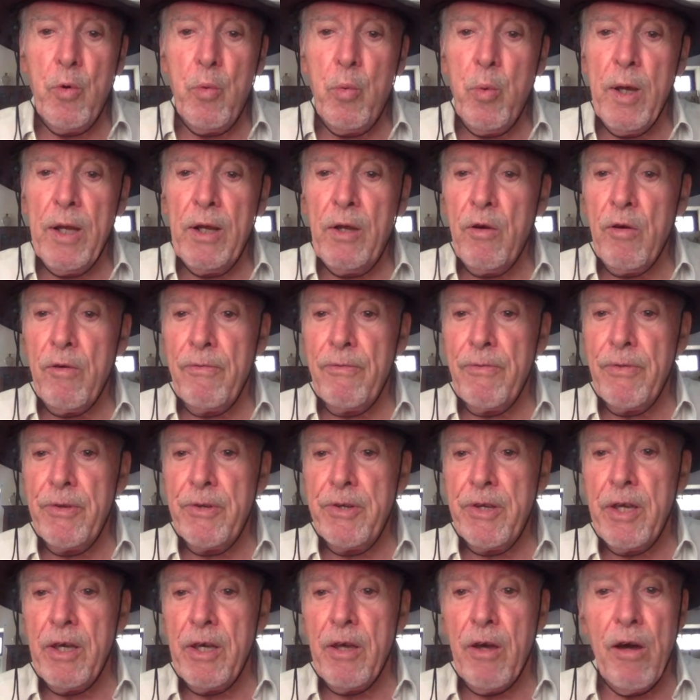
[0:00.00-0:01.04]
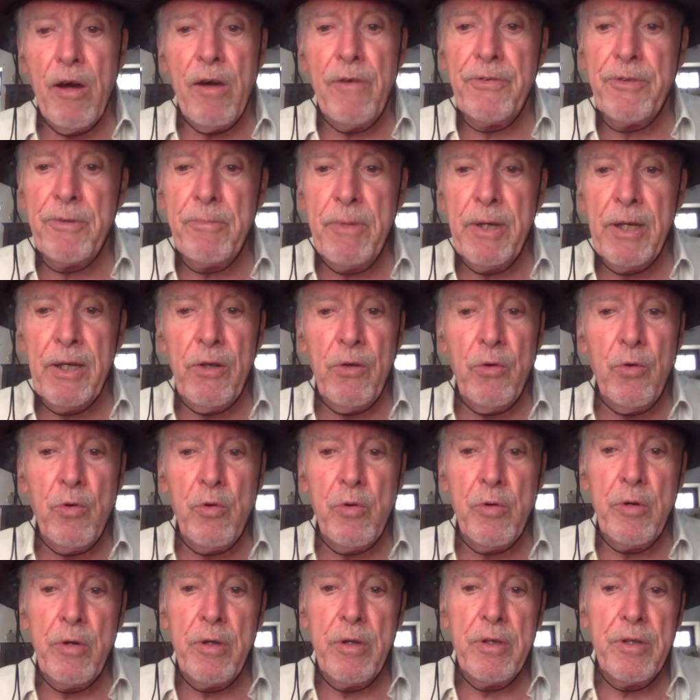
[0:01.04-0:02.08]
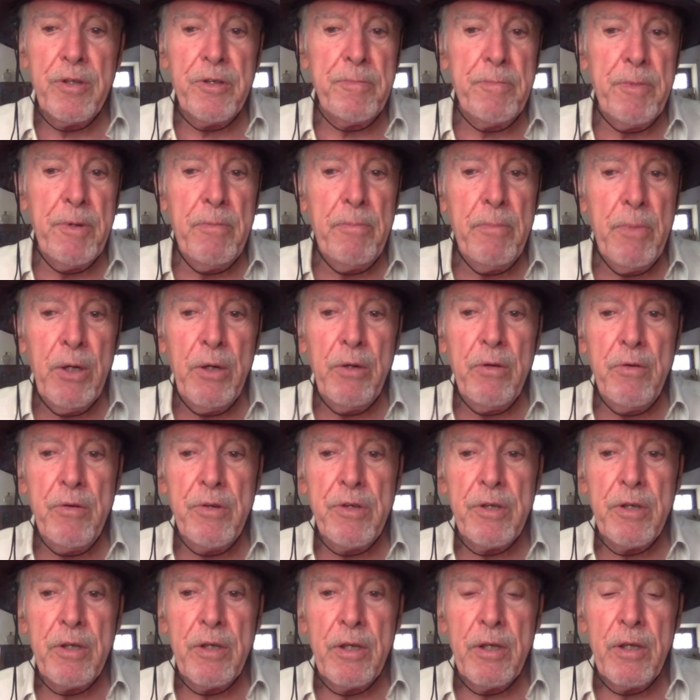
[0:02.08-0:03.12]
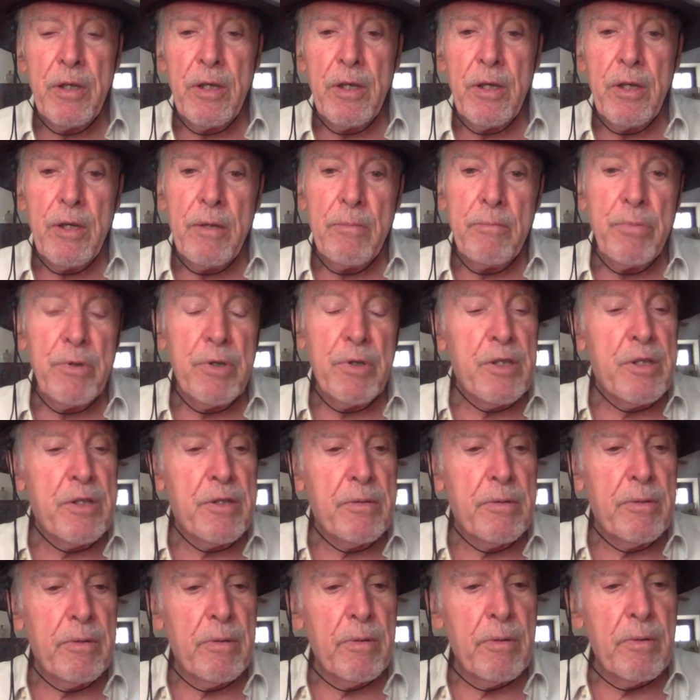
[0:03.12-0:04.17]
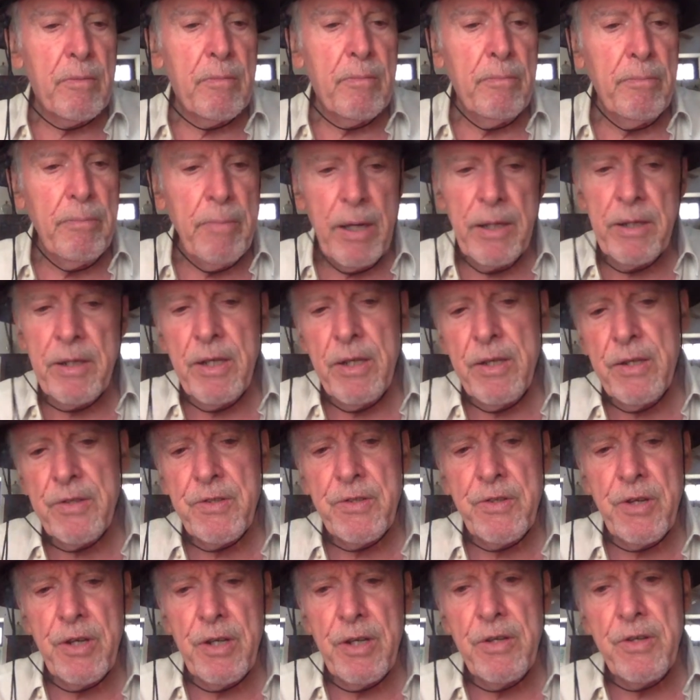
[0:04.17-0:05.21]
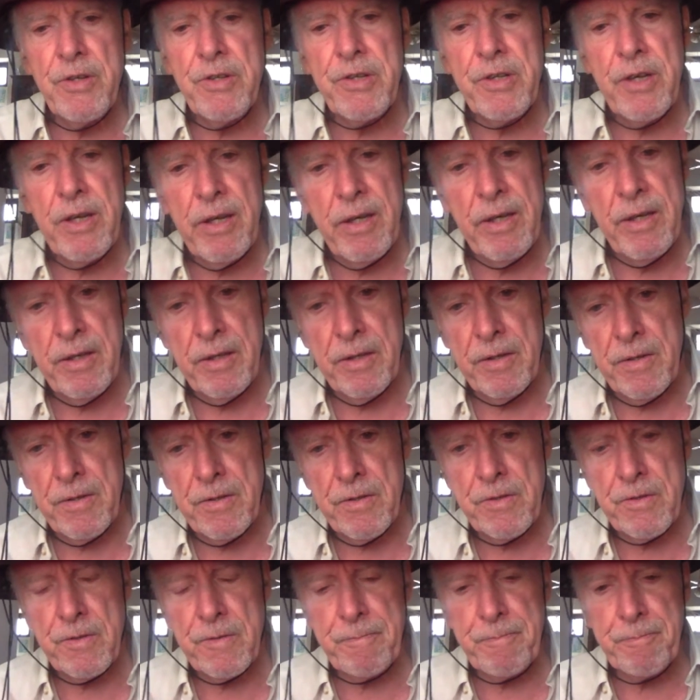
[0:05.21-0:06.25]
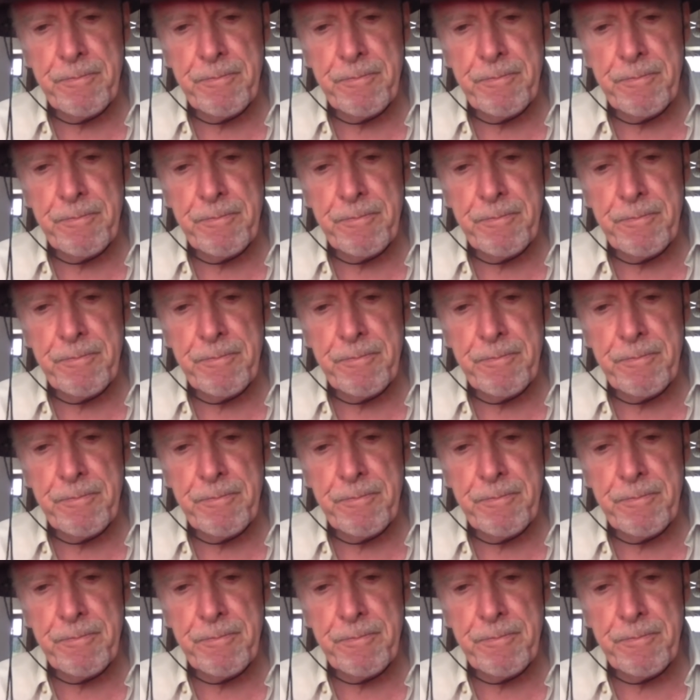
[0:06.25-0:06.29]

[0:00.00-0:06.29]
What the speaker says: well off the day after my lawn has been mowed, but money has changed hands.